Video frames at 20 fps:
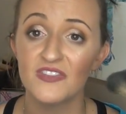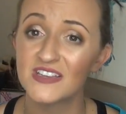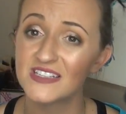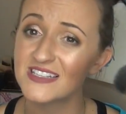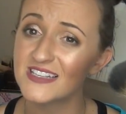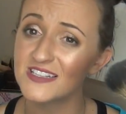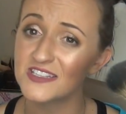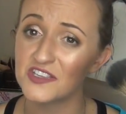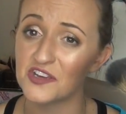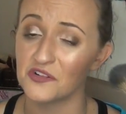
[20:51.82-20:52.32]

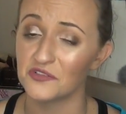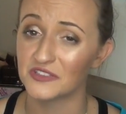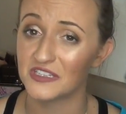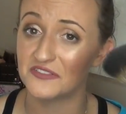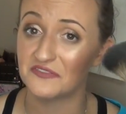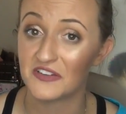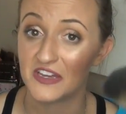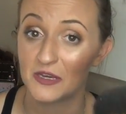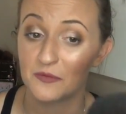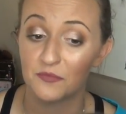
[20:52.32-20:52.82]
this is the
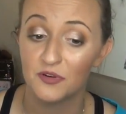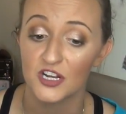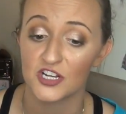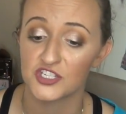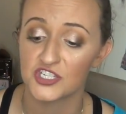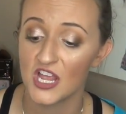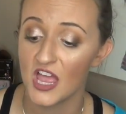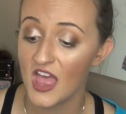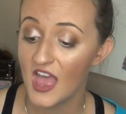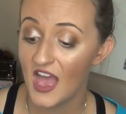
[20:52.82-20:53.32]
only fan
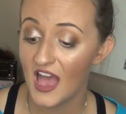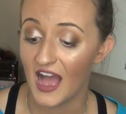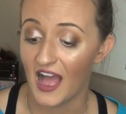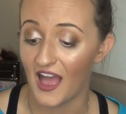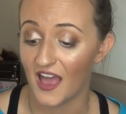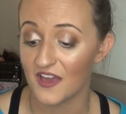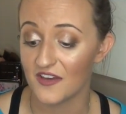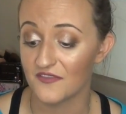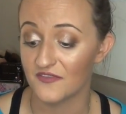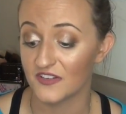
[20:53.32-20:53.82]
brush
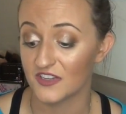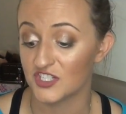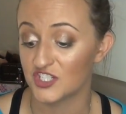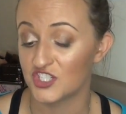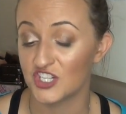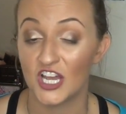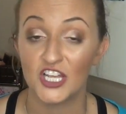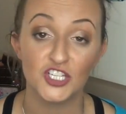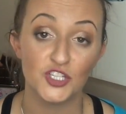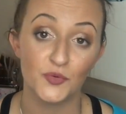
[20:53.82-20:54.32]
I've
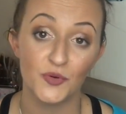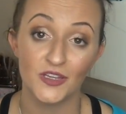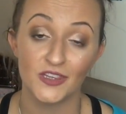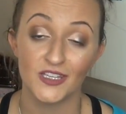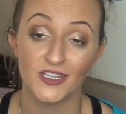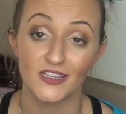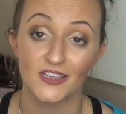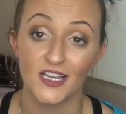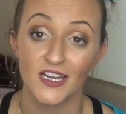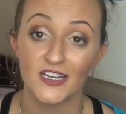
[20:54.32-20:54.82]

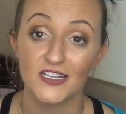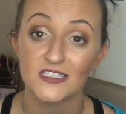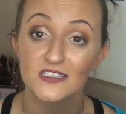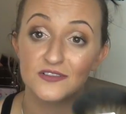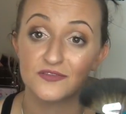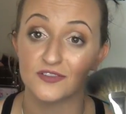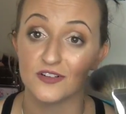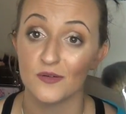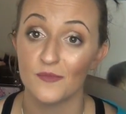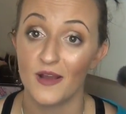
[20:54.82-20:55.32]
genuinely liked
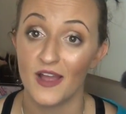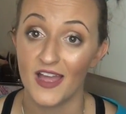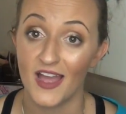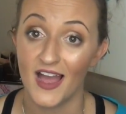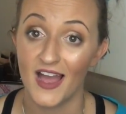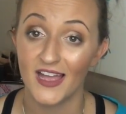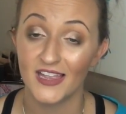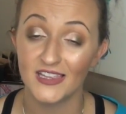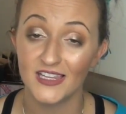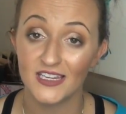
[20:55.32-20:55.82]
for my
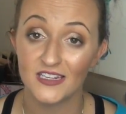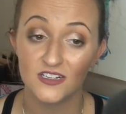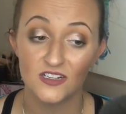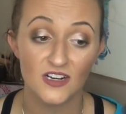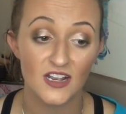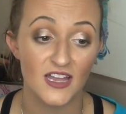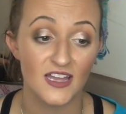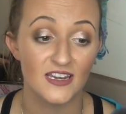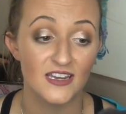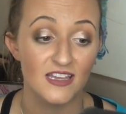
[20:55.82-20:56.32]

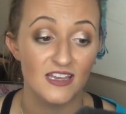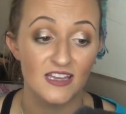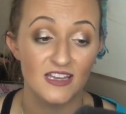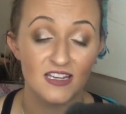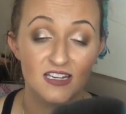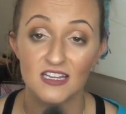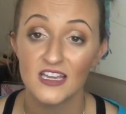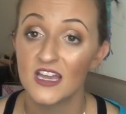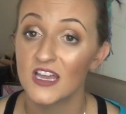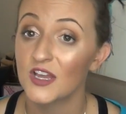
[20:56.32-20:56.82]
highlighter and
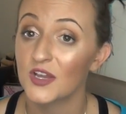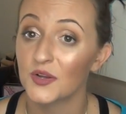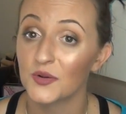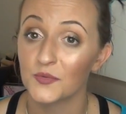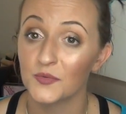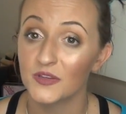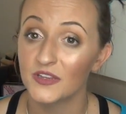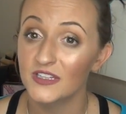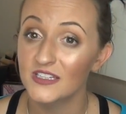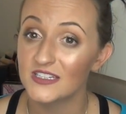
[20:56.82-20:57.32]
it
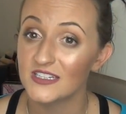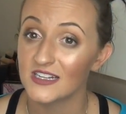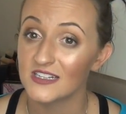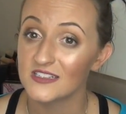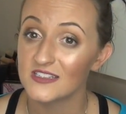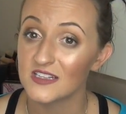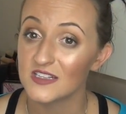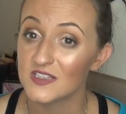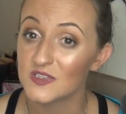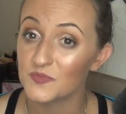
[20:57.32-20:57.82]
really
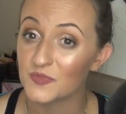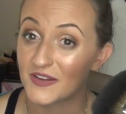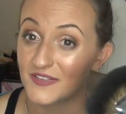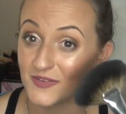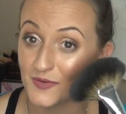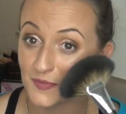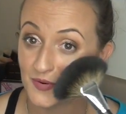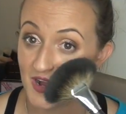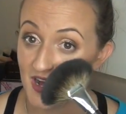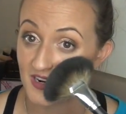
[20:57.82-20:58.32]
does spread
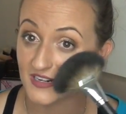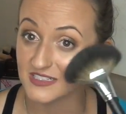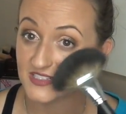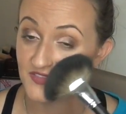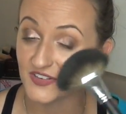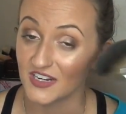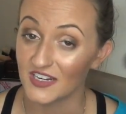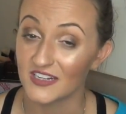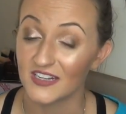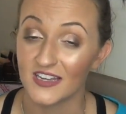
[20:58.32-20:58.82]
the
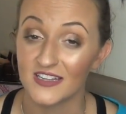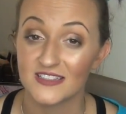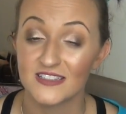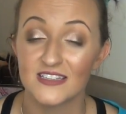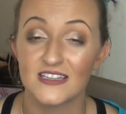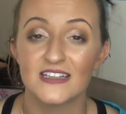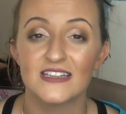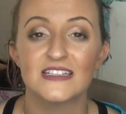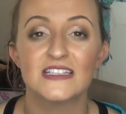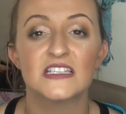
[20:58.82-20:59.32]
product very
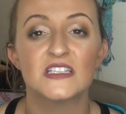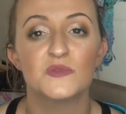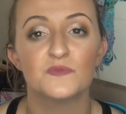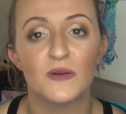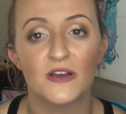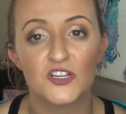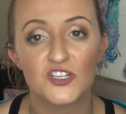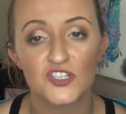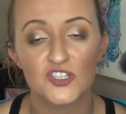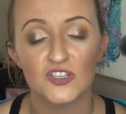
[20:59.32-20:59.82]
nicely,
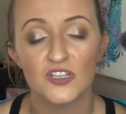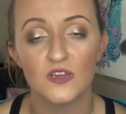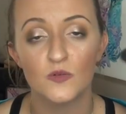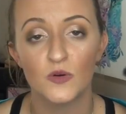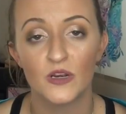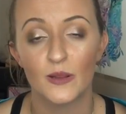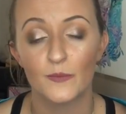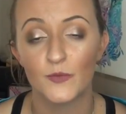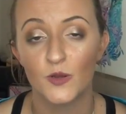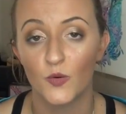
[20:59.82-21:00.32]
especially
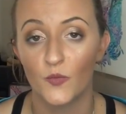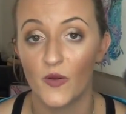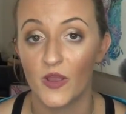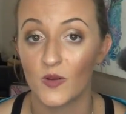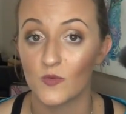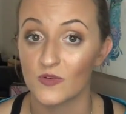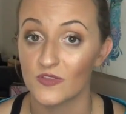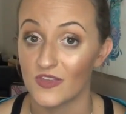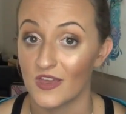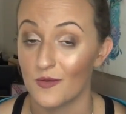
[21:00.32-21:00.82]
when I'm
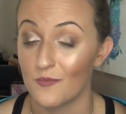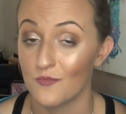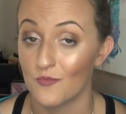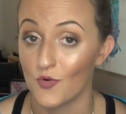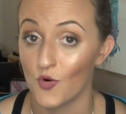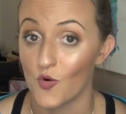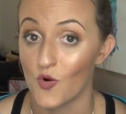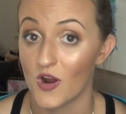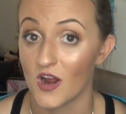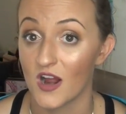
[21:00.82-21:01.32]
going with a
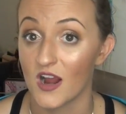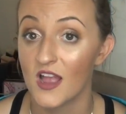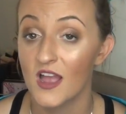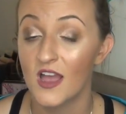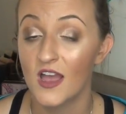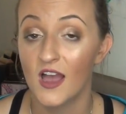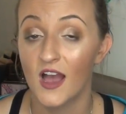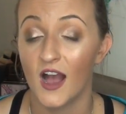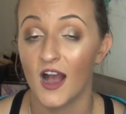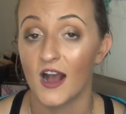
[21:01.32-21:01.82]
more
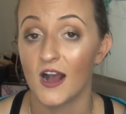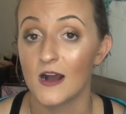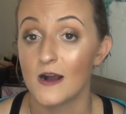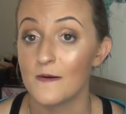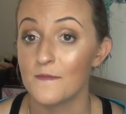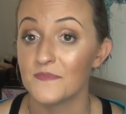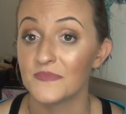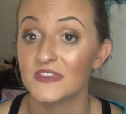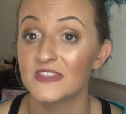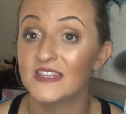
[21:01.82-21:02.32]

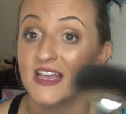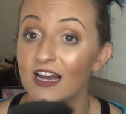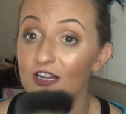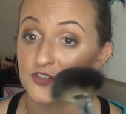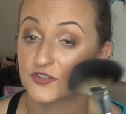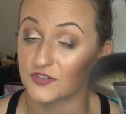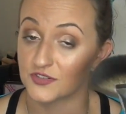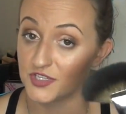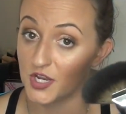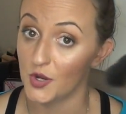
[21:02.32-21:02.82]
um,
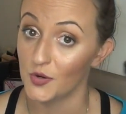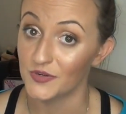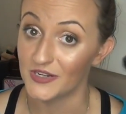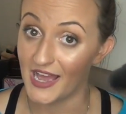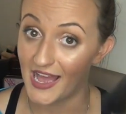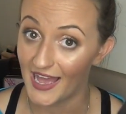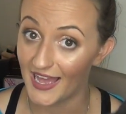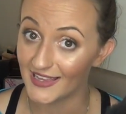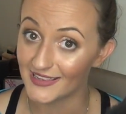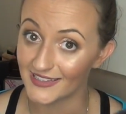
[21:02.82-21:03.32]
natural toned
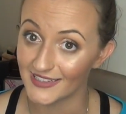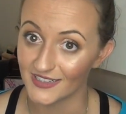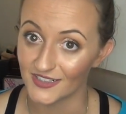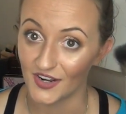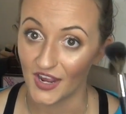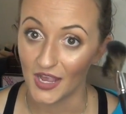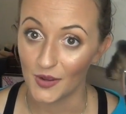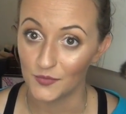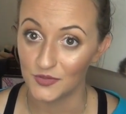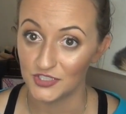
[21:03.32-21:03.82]

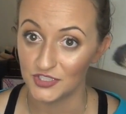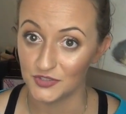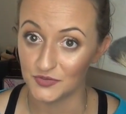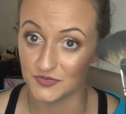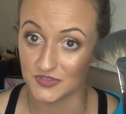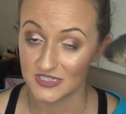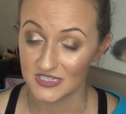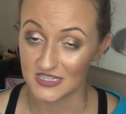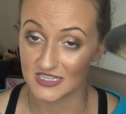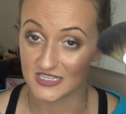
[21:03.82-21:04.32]
highlighter. I would
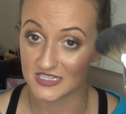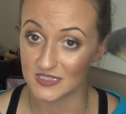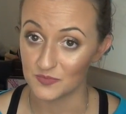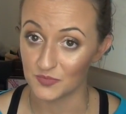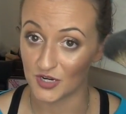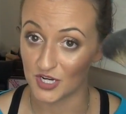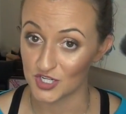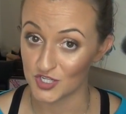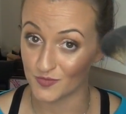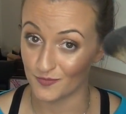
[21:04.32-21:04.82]
use this
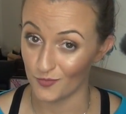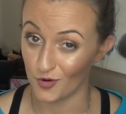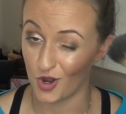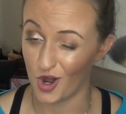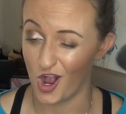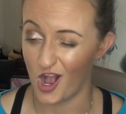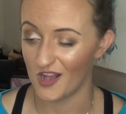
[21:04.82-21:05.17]
brush more